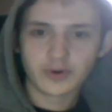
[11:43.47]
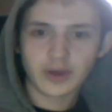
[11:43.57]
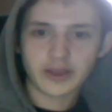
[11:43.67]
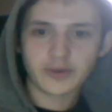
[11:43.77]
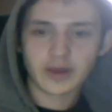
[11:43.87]

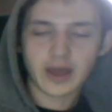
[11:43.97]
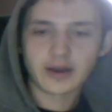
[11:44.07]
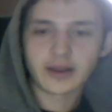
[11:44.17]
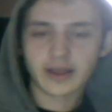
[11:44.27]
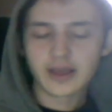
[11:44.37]
got you into
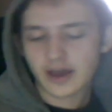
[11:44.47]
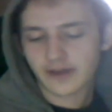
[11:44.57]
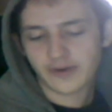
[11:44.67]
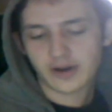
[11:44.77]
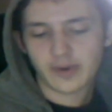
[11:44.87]
editing? A
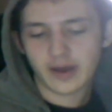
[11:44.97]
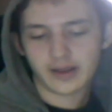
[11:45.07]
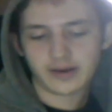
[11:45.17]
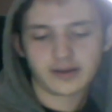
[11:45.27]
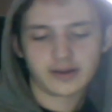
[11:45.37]
friend of
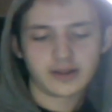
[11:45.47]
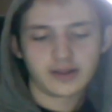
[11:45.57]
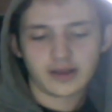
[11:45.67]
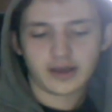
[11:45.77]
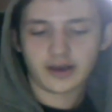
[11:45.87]
mine,
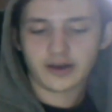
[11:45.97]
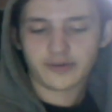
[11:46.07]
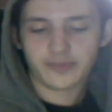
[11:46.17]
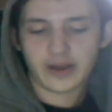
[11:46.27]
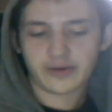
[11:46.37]

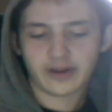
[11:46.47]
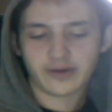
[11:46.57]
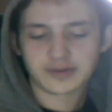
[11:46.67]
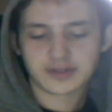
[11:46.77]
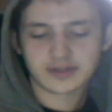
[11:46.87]
back when
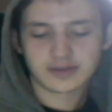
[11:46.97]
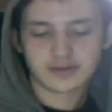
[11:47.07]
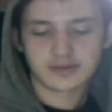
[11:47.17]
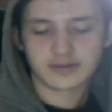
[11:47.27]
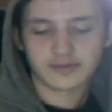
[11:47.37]
I
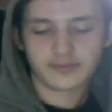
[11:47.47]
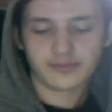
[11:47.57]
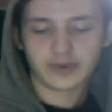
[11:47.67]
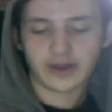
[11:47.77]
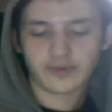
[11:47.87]

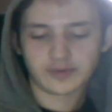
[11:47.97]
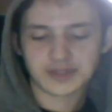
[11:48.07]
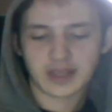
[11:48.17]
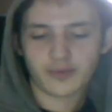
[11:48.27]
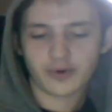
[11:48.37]
filmed
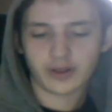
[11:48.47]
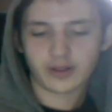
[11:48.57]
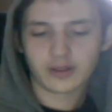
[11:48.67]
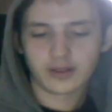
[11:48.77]
skateboarding,